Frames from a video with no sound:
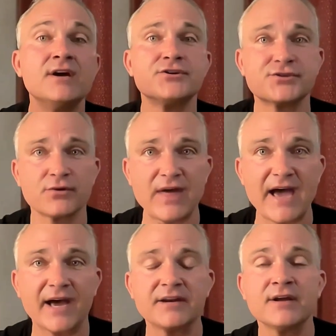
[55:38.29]
so
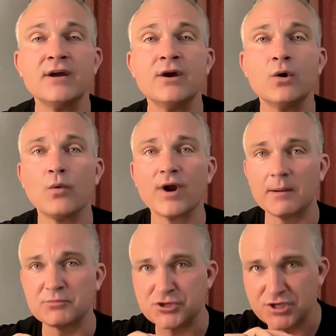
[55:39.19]
that when
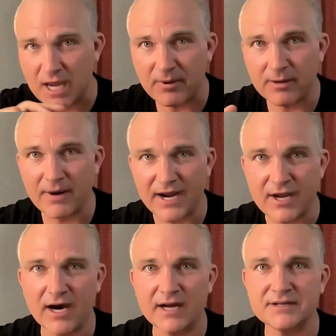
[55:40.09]
I'm shaping my
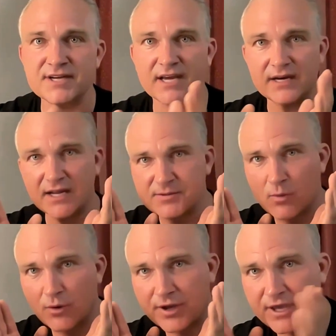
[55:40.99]
content, it's
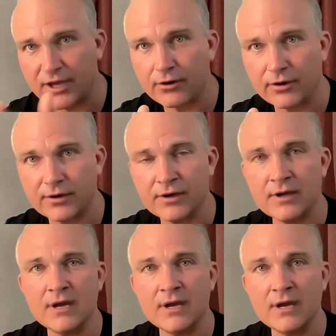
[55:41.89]
more geared